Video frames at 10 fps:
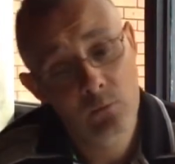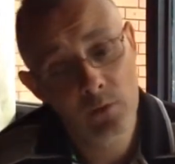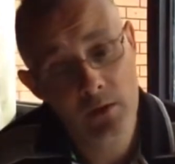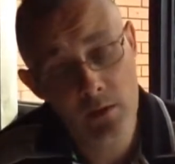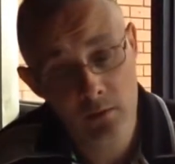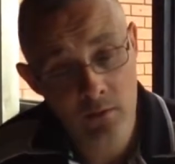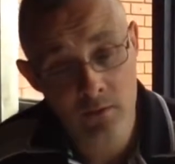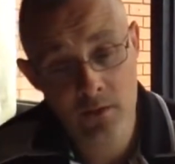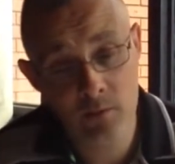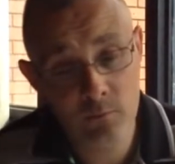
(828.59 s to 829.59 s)
Like I
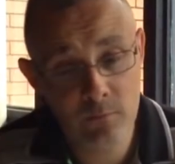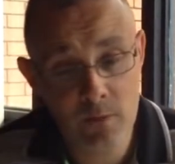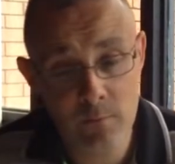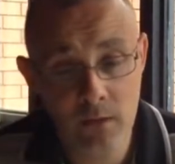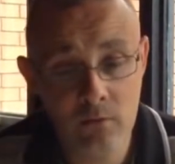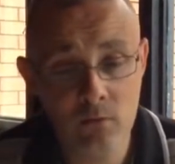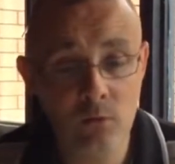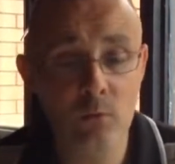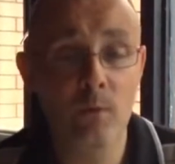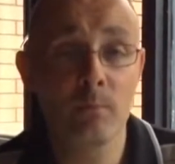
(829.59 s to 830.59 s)
say, with the amount of
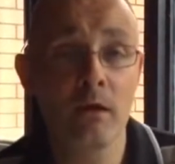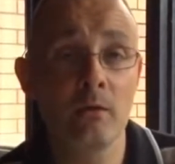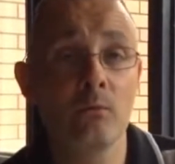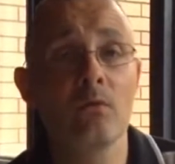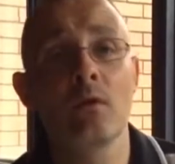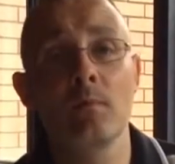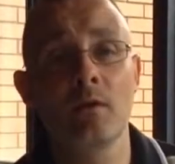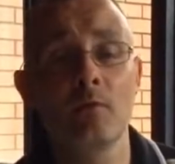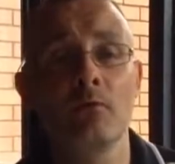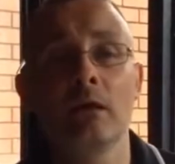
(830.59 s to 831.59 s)
snooker we're playing all the time, we
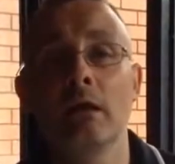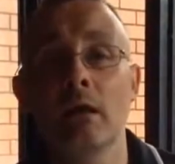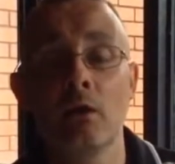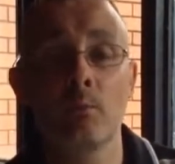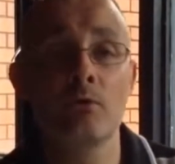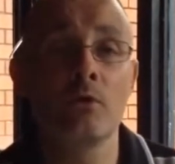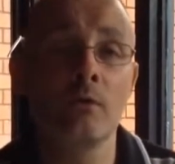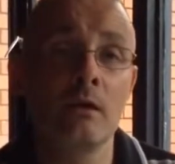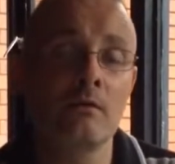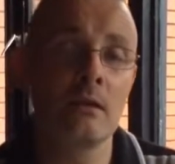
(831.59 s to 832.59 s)
don't really get the
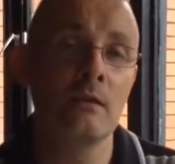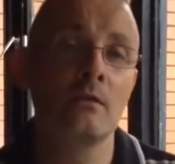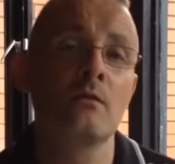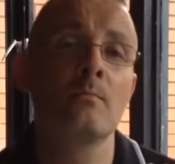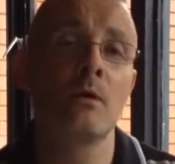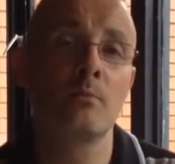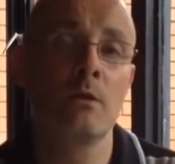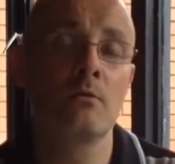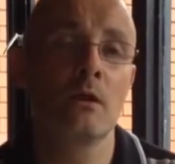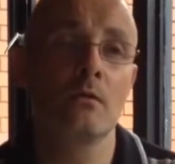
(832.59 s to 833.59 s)
opportunity to listen to much
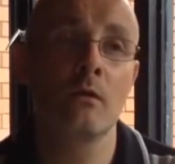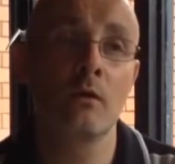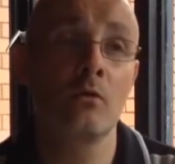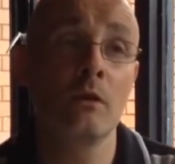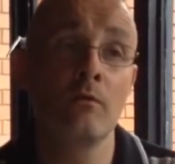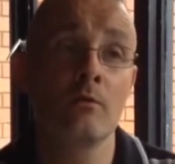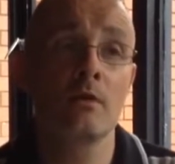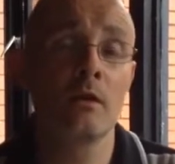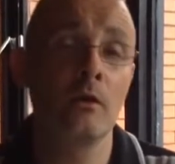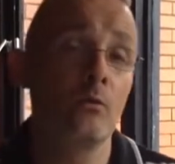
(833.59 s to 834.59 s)
music, so I couldn't even
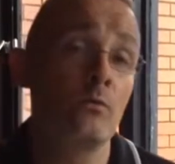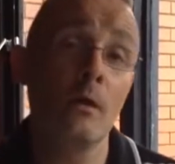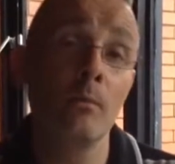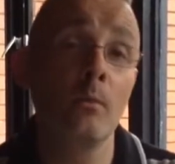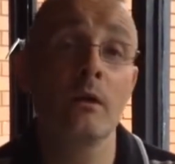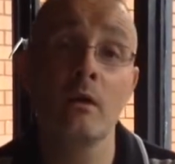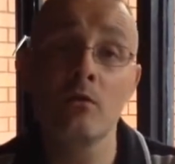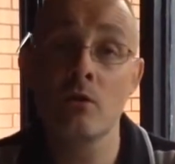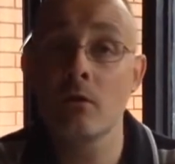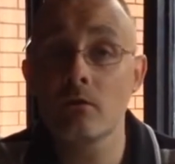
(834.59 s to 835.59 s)
tell you who's number one in
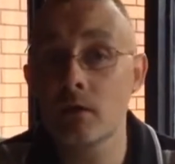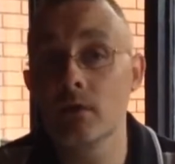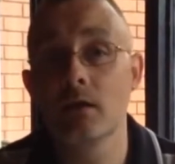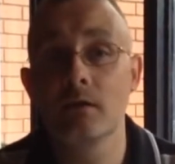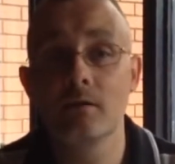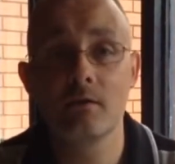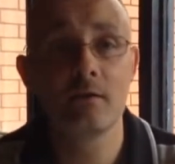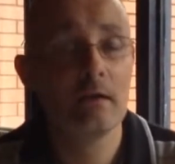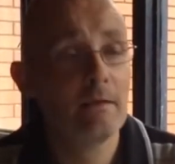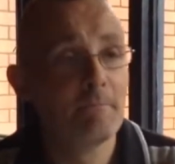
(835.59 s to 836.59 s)
the charts these days.
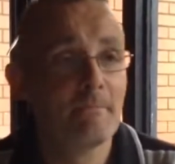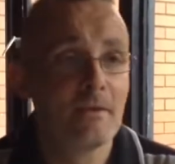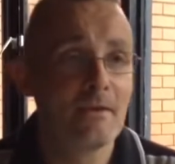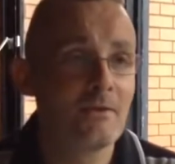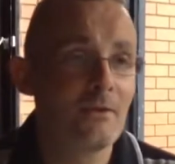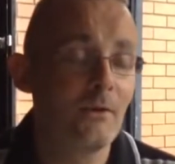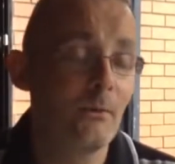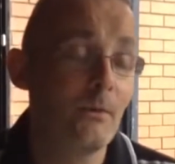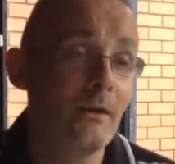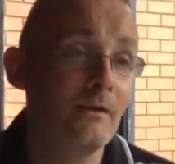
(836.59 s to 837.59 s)
So,
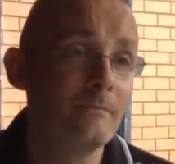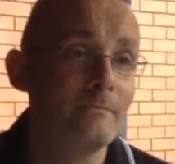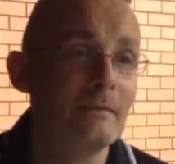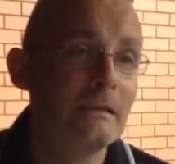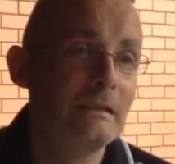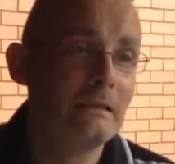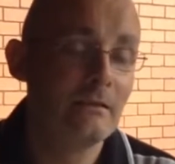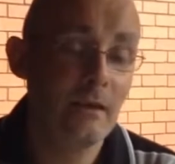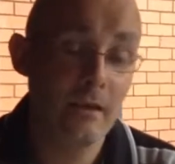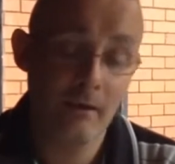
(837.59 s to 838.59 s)

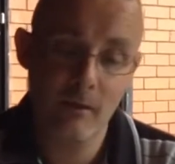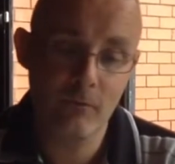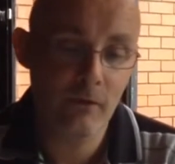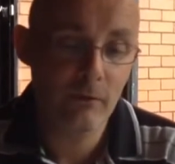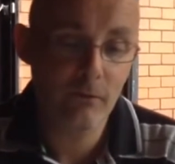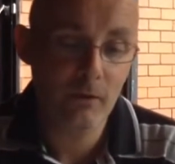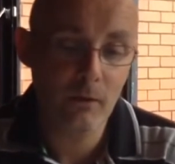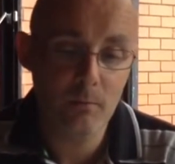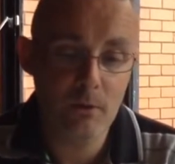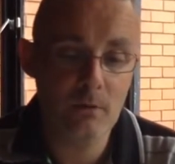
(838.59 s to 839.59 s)
yeah, I don't really follow
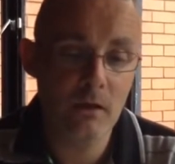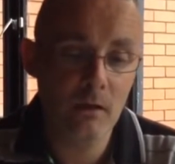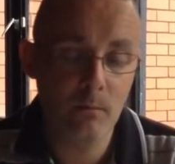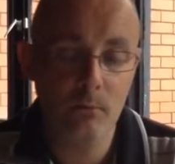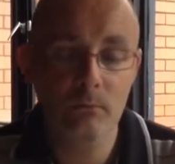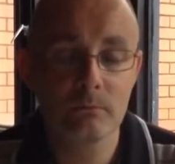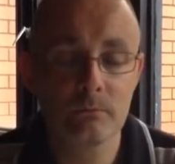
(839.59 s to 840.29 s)
the music anymore.